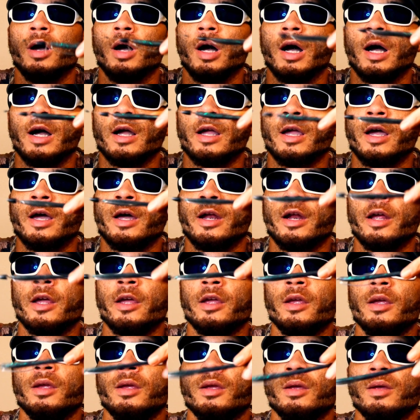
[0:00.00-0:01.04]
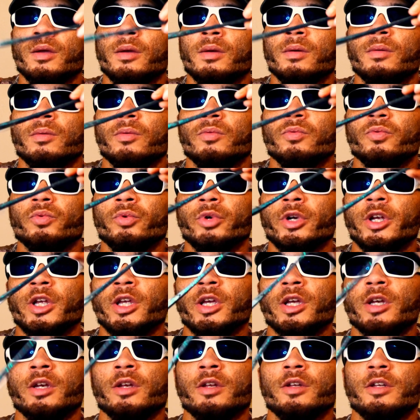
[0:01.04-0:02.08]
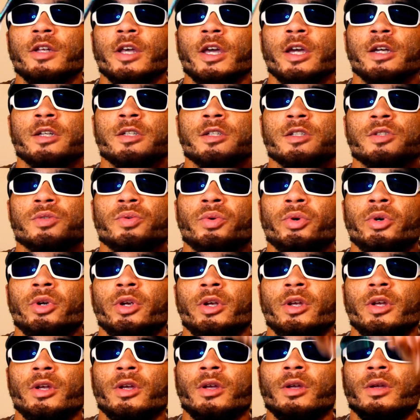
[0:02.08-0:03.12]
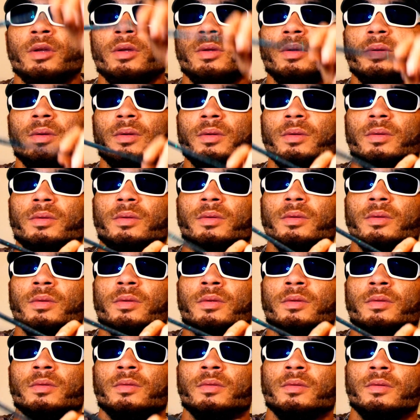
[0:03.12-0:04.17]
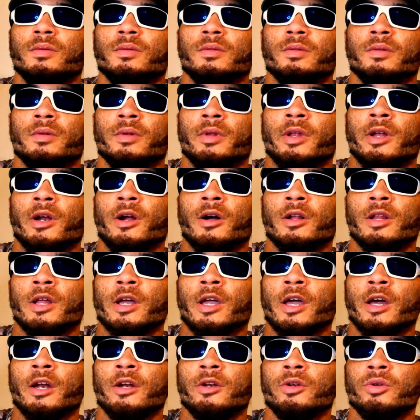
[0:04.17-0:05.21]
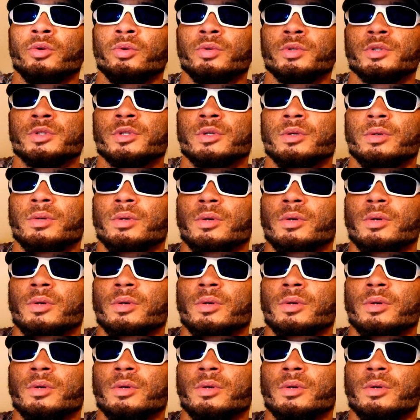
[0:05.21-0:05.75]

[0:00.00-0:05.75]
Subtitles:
I got a rigged Texas rig that all I gotta do is,